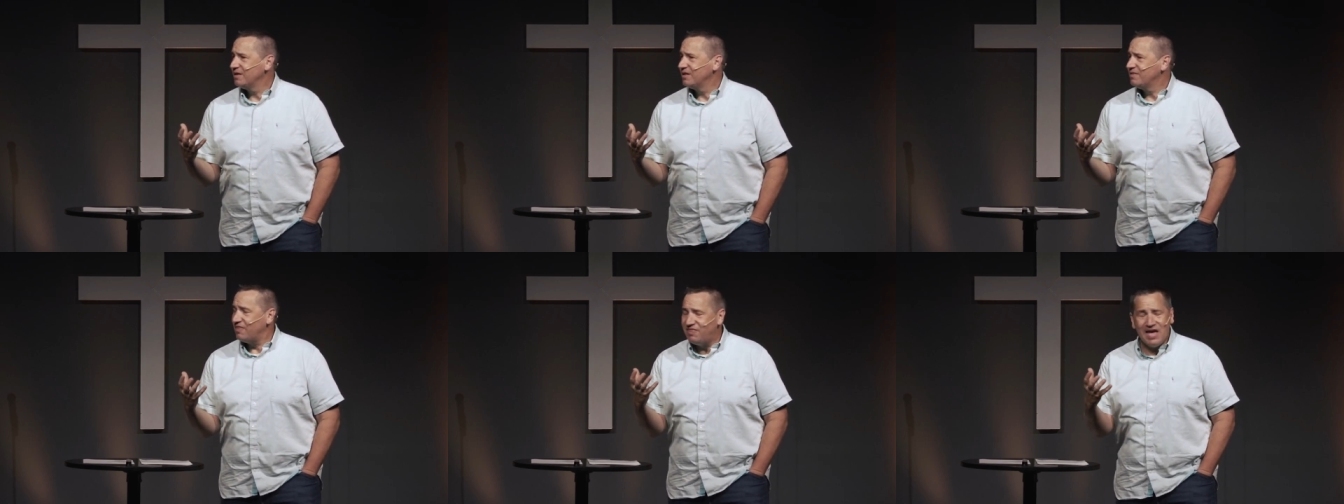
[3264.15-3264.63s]

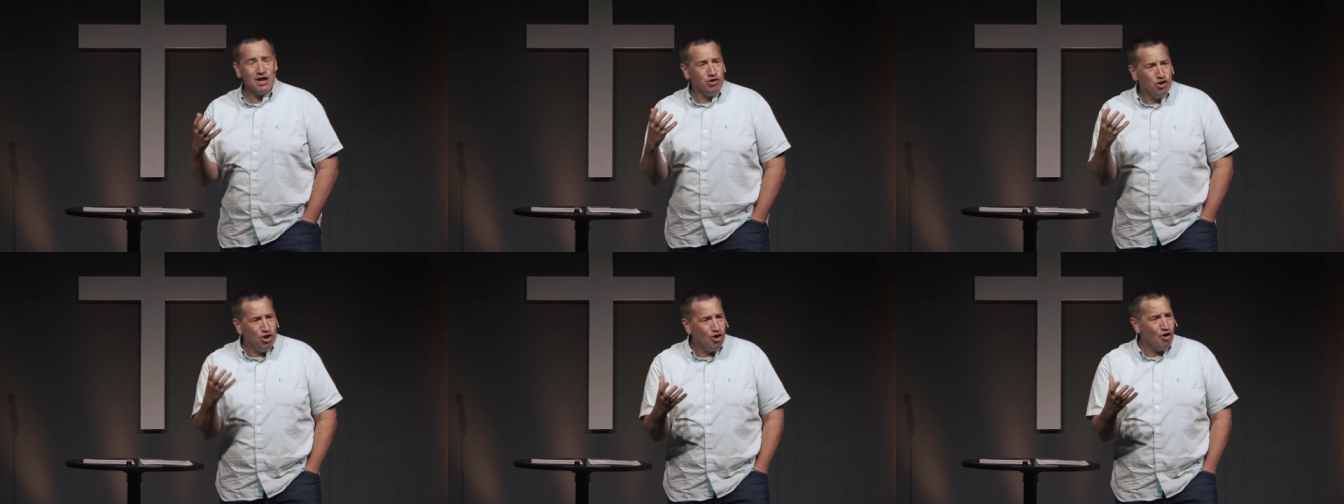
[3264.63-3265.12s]
that they
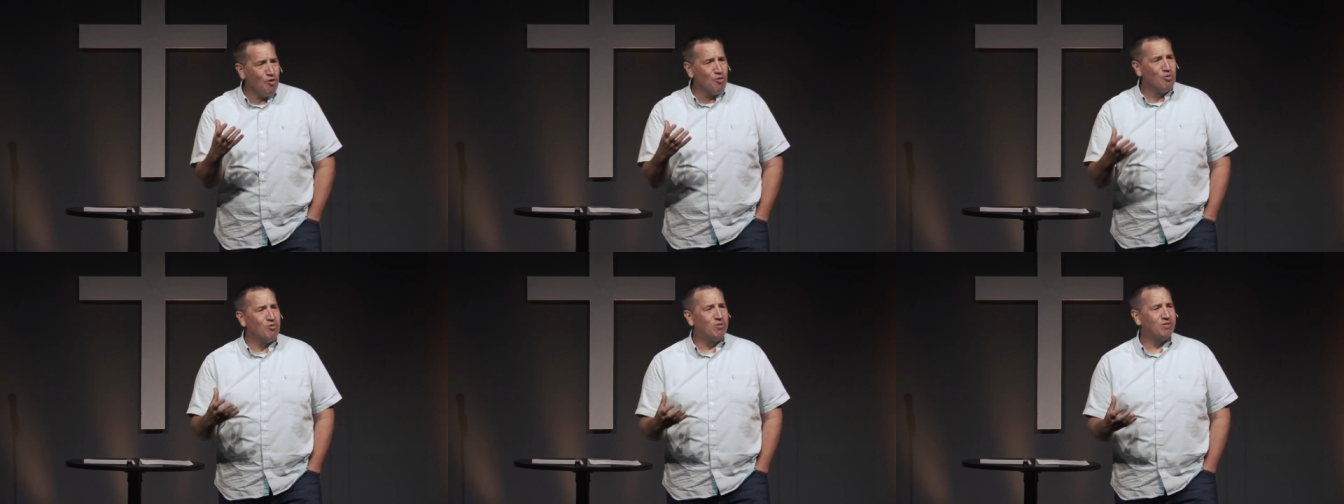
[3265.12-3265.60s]

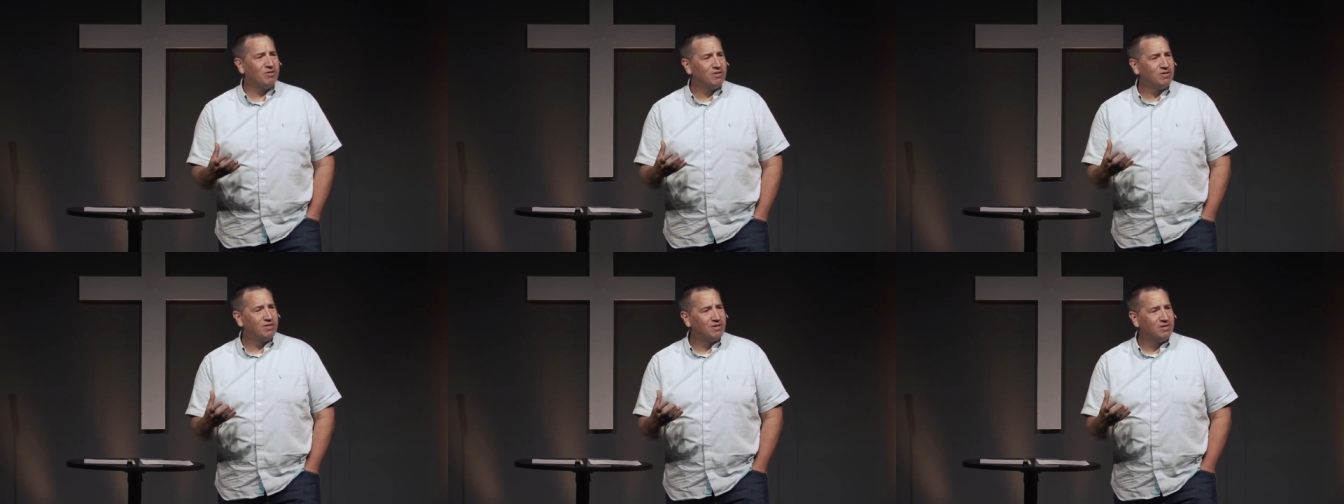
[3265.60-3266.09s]
know
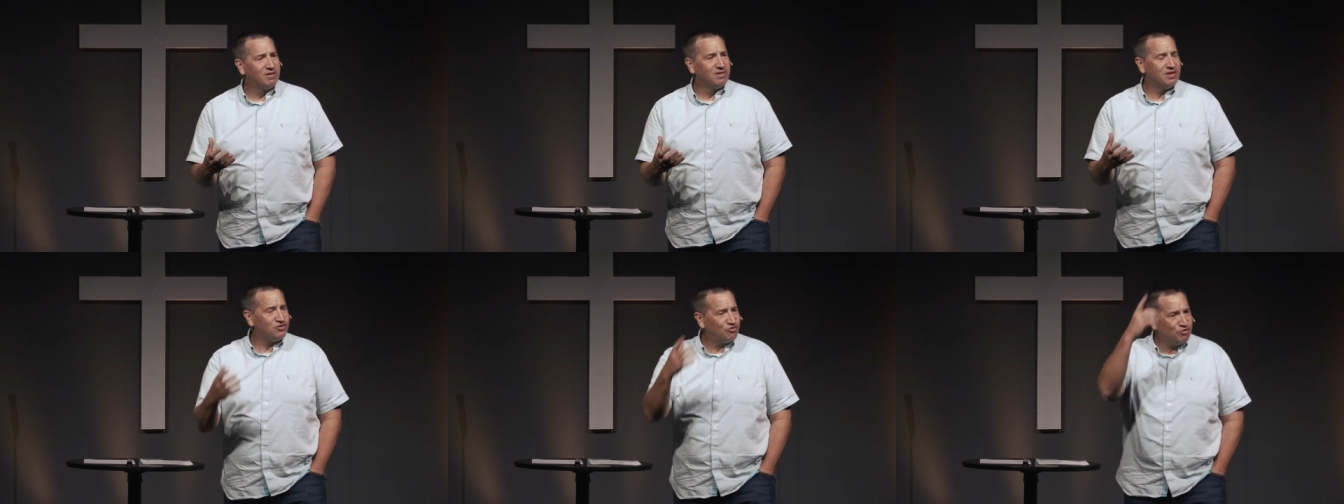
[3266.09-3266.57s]

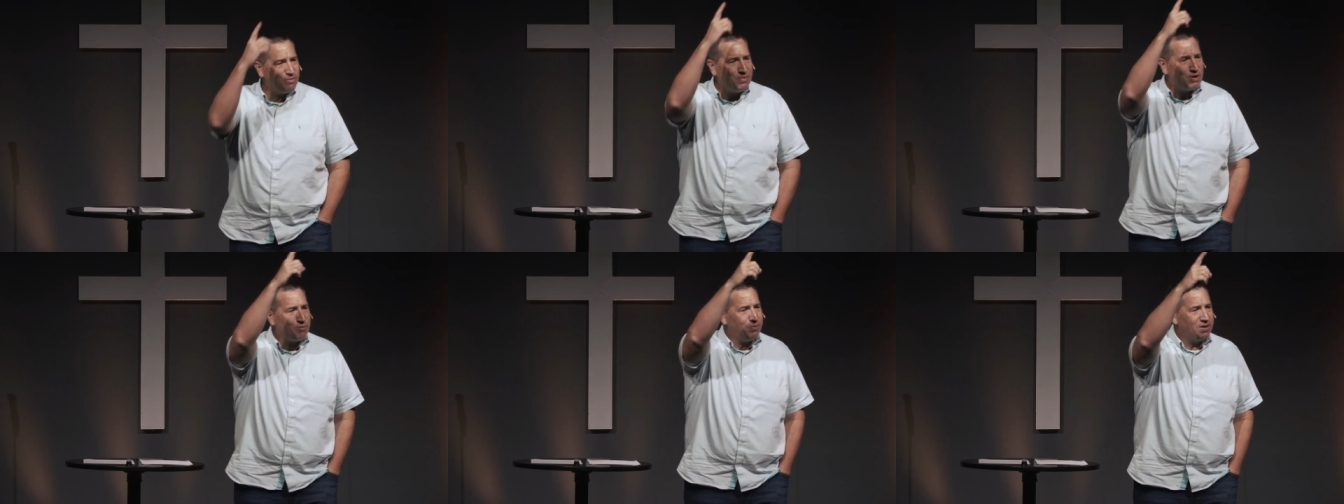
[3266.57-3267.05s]
that you're in a
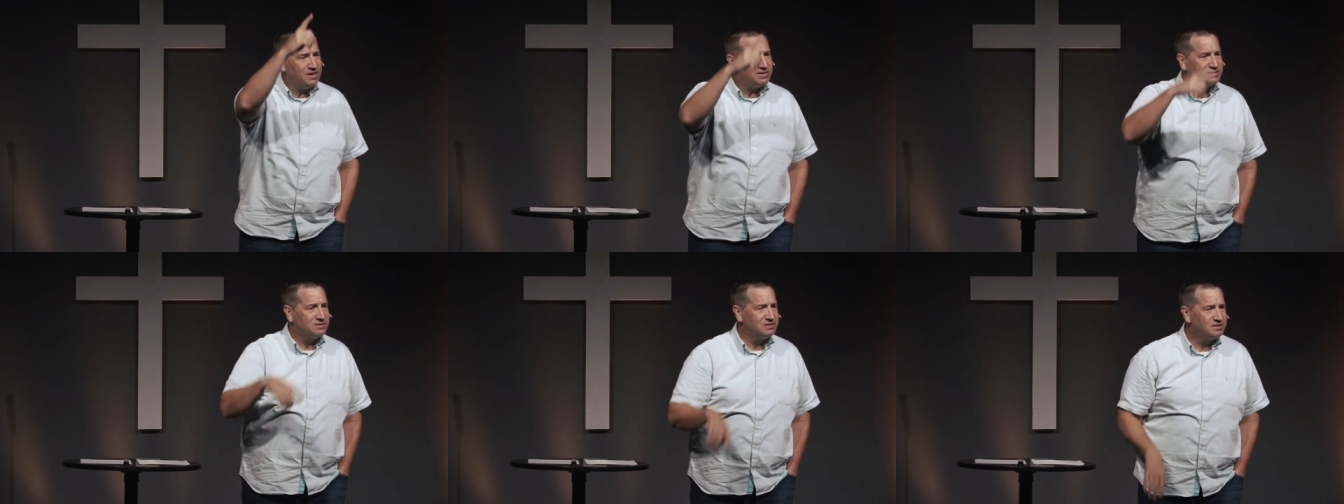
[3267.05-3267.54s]
better
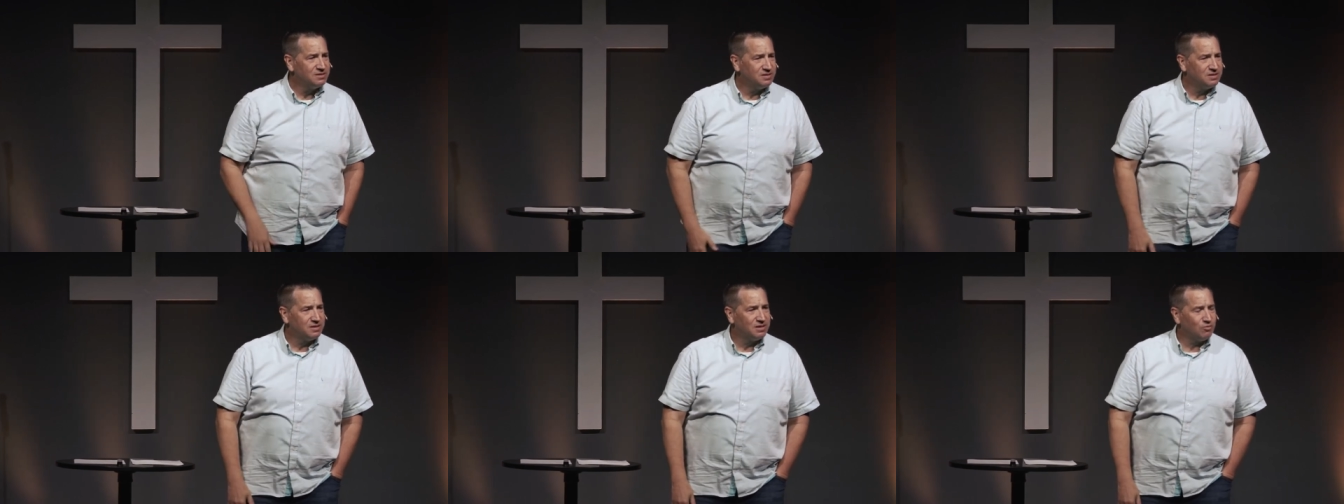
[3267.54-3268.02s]
place.
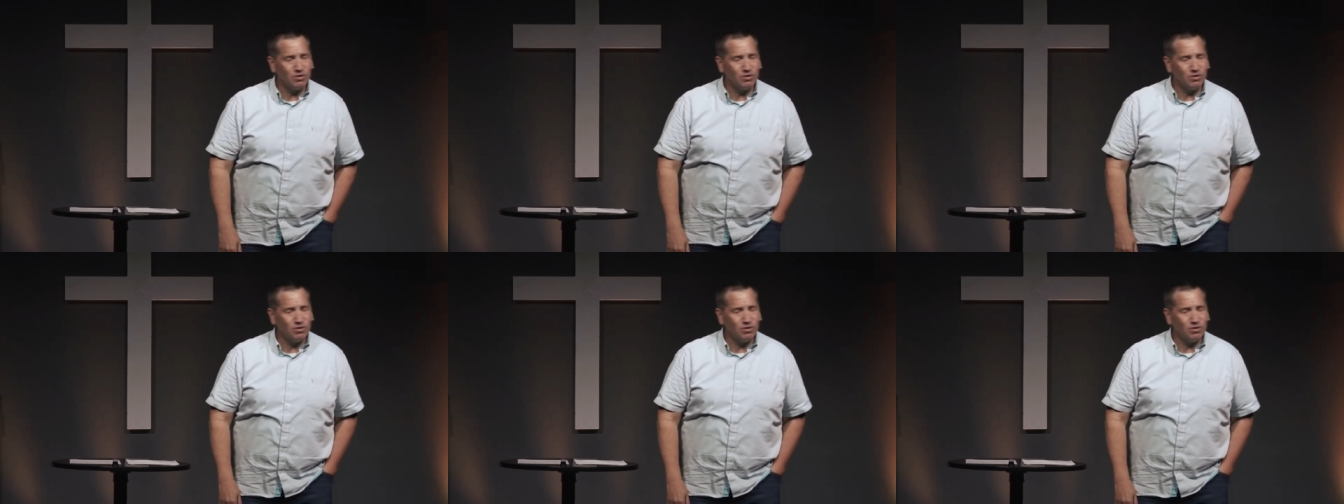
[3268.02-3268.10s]
And we're